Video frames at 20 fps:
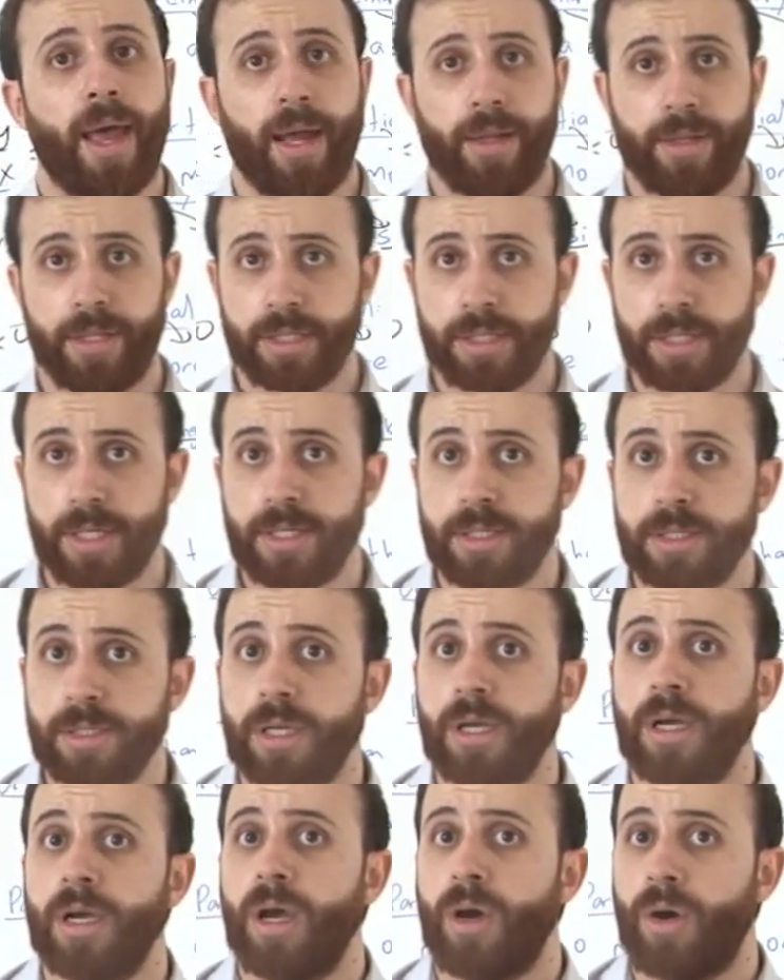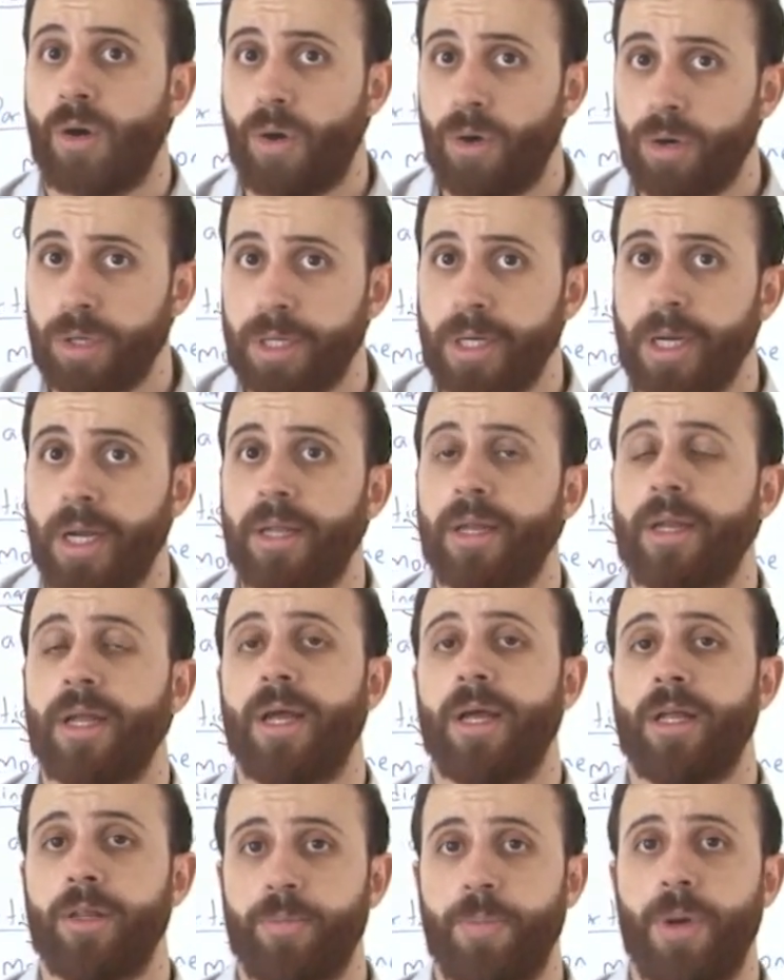And this is ordinary
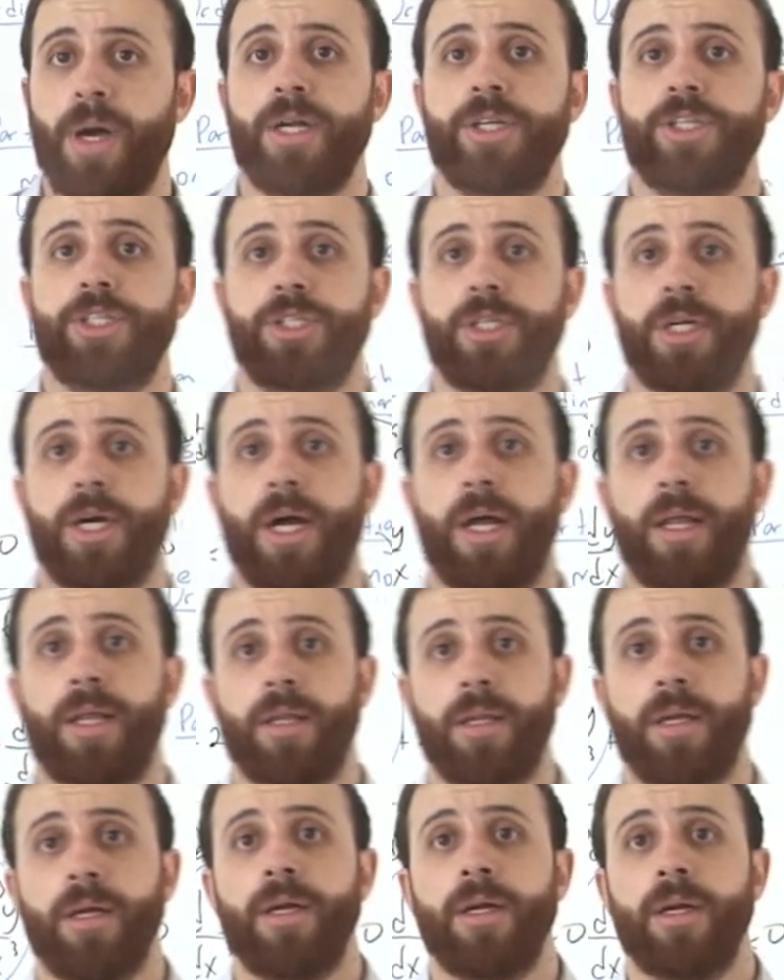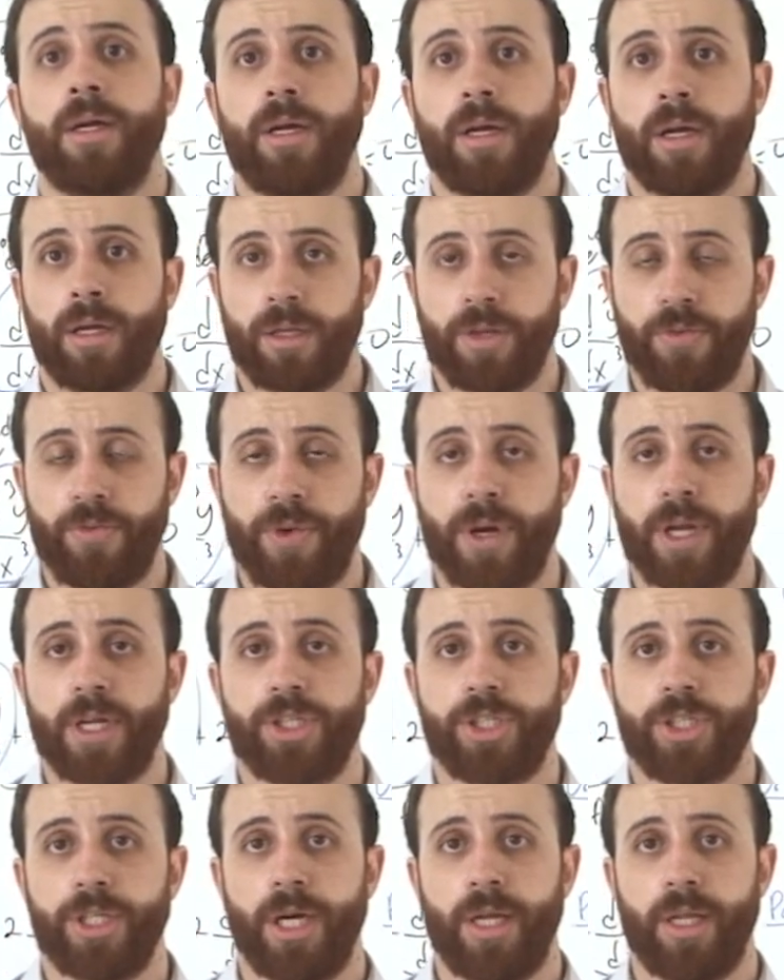and partial
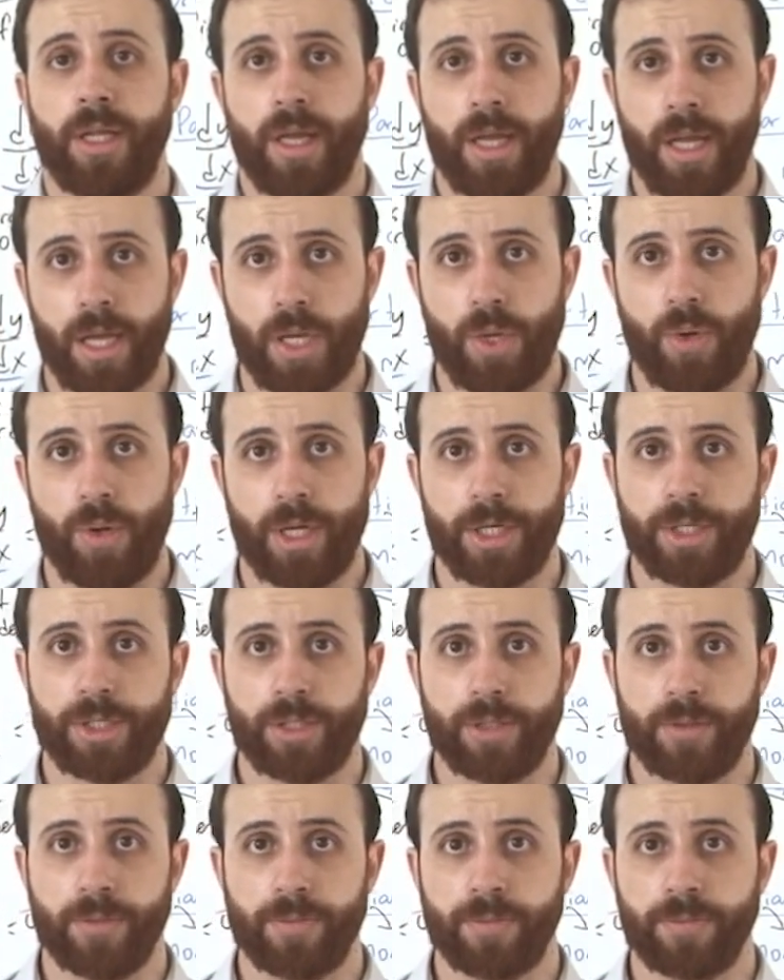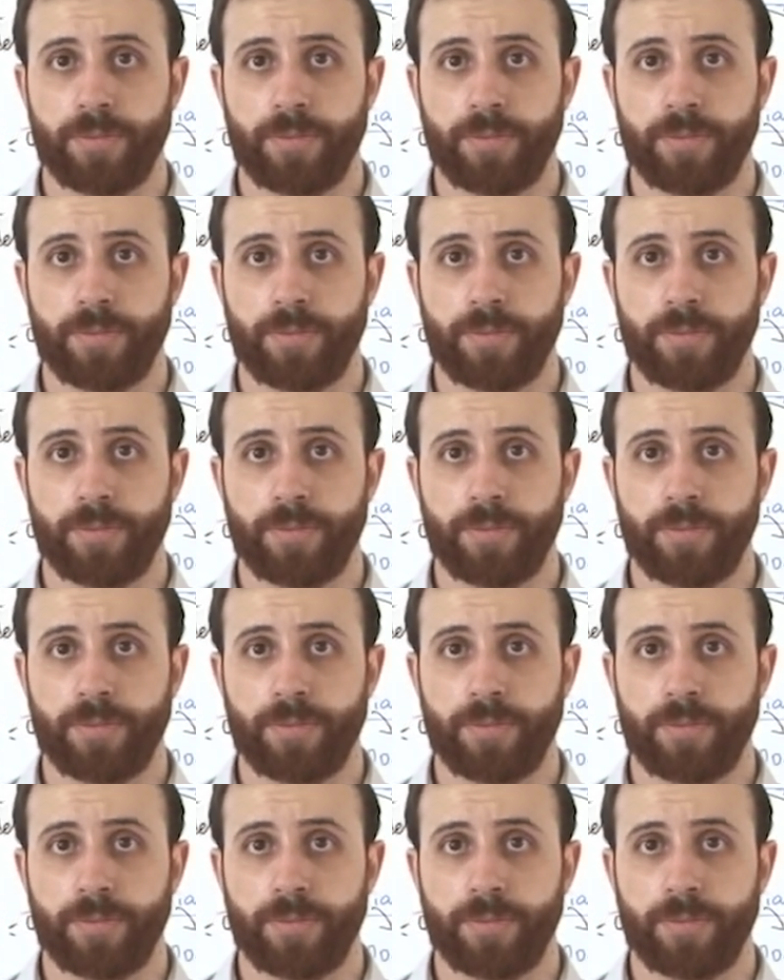differential equation.